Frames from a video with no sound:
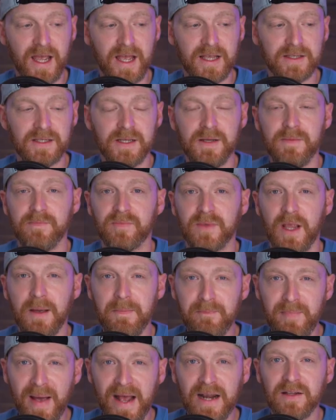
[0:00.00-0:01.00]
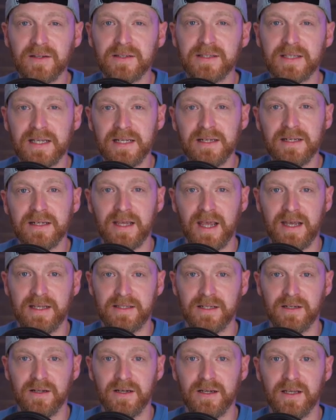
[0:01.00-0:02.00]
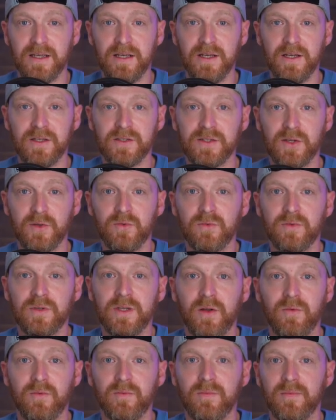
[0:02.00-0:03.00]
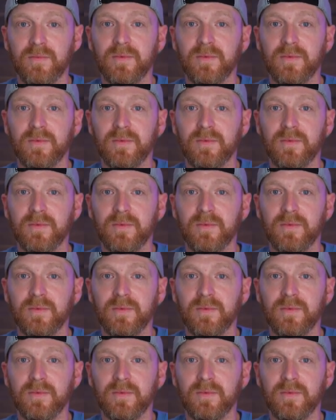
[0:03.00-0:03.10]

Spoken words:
has a balance indicator light. So, you know,